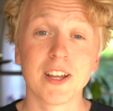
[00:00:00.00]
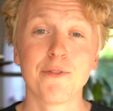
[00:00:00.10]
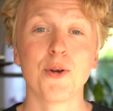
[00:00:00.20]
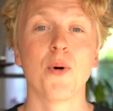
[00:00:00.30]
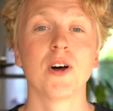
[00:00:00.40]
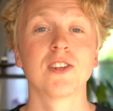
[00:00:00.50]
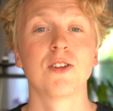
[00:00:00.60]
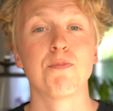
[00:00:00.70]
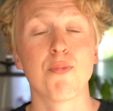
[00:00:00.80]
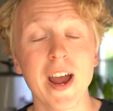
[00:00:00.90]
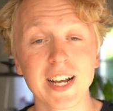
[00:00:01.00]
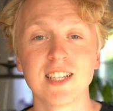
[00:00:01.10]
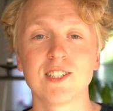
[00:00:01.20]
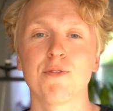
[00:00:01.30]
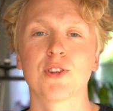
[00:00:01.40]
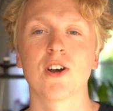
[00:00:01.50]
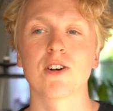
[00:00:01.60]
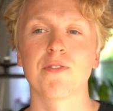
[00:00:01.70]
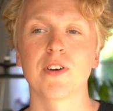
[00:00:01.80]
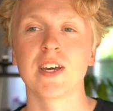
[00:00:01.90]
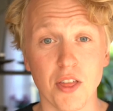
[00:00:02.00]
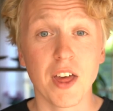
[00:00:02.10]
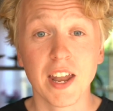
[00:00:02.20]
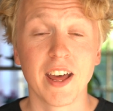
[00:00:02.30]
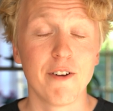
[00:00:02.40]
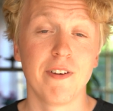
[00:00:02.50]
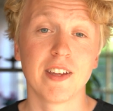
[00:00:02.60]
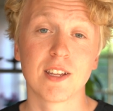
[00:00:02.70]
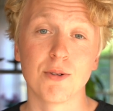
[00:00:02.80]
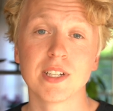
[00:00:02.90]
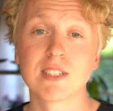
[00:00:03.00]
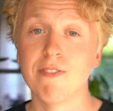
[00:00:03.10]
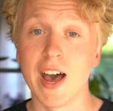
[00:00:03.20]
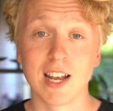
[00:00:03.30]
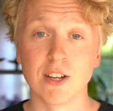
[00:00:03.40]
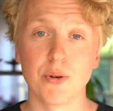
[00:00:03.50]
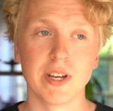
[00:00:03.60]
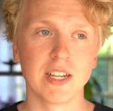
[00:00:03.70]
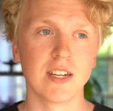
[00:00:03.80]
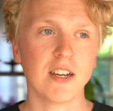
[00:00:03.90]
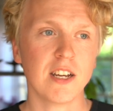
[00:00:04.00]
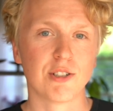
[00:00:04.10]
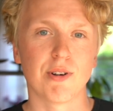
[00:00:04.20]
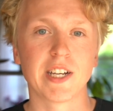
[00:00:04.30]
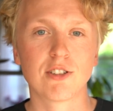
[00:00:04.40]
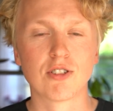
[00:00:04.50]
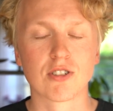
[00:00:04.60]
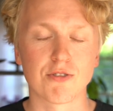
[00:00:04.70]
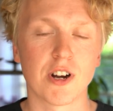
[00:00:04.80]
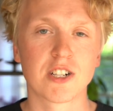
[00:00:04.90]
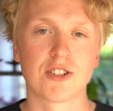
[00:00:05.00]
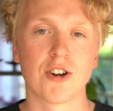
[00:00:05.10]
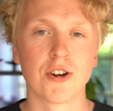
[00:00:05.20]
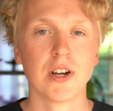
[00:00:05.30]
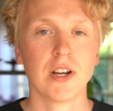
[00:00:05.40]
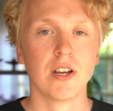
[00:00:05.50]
if you want to practice your photography, then I think there is value in trying to structure